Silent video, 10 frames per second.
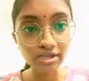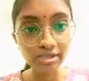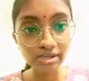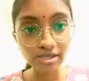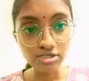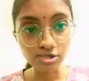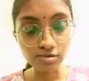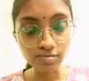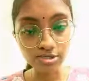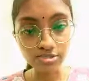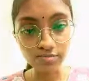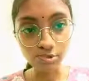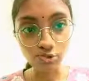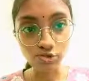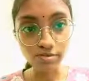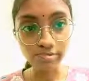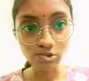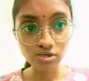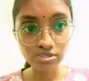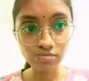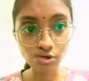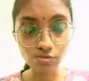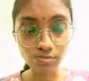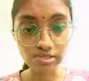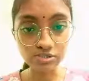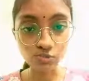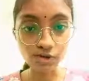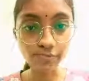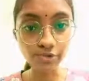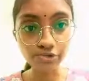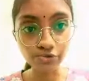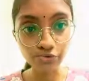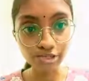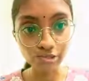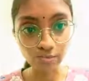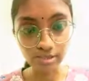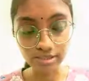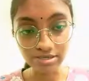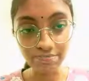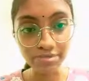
National Museum to Democracy Monument 1.2 km.